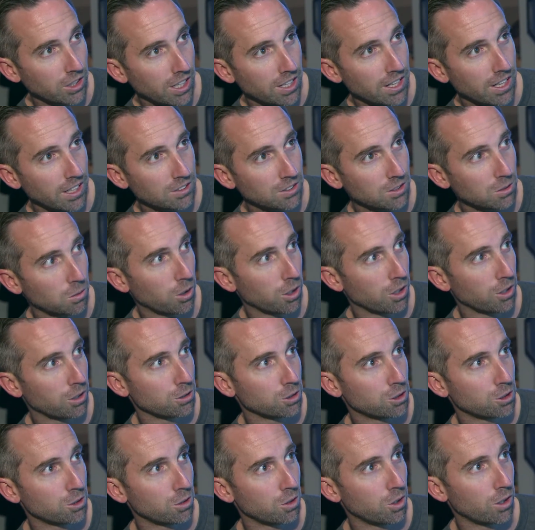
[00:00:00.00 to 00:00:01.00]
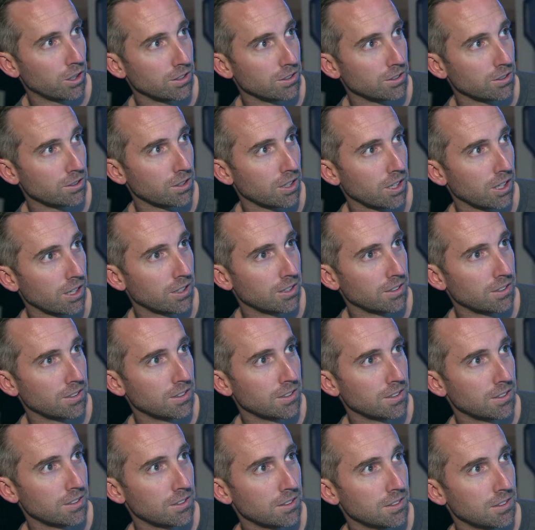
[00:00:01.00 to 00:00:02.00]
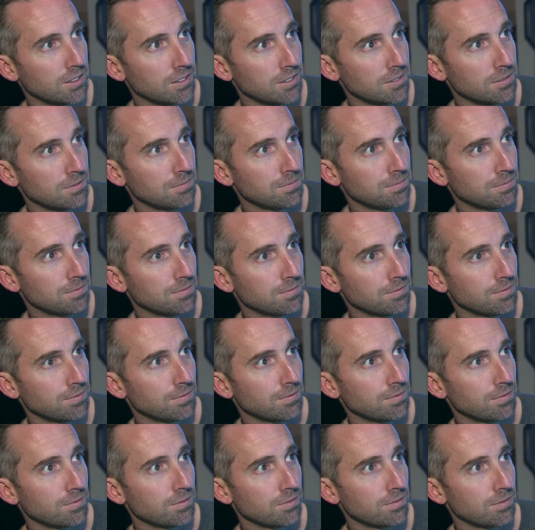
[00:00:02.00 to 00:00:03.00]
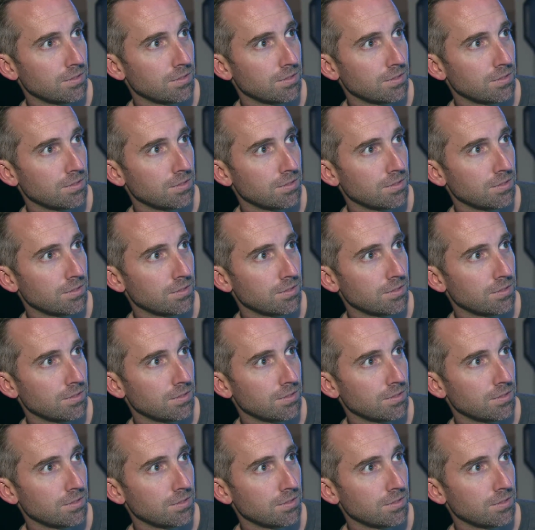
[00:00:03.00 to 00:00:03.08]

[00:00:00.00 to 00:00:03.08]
what you call a stable hand. This is a guy who's been around a long time. I mean, I